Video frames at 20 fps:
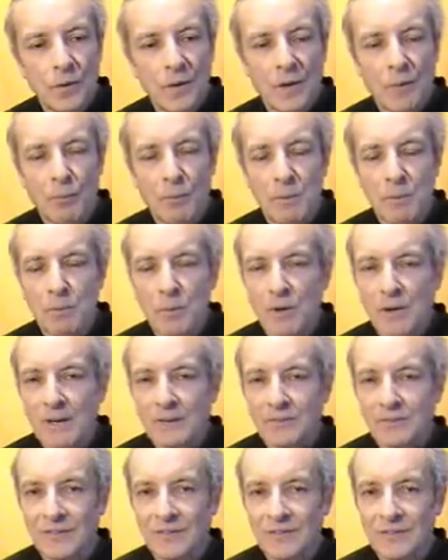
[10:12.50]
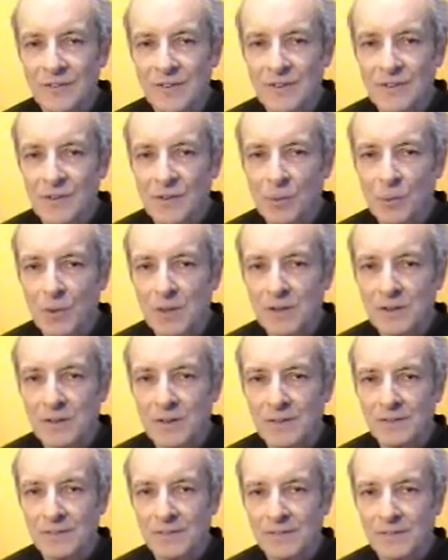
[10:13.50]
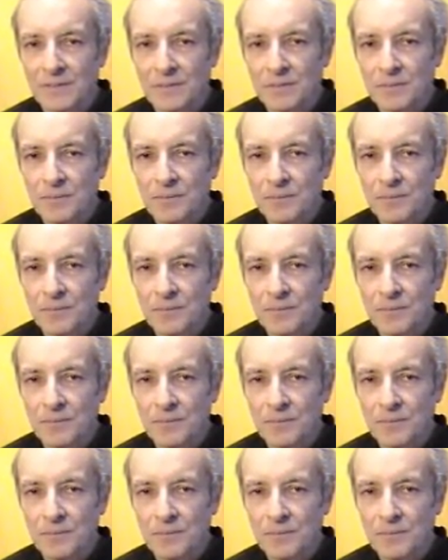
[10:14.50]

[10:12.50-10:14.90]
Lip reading: can we practice this awareness?